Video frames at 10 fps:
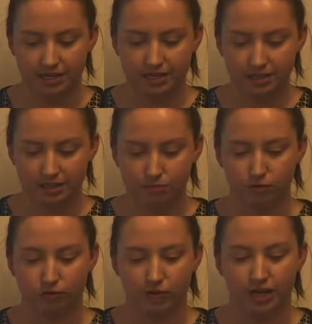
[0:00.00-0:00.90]
years
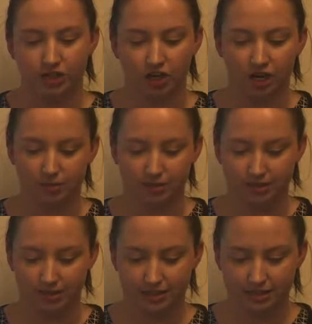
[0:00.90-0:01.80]
before angina
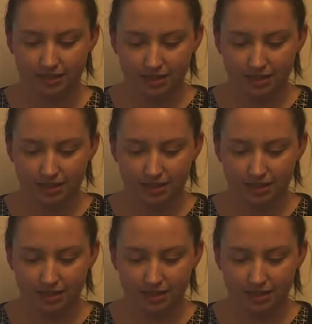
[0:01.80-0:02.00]
presents,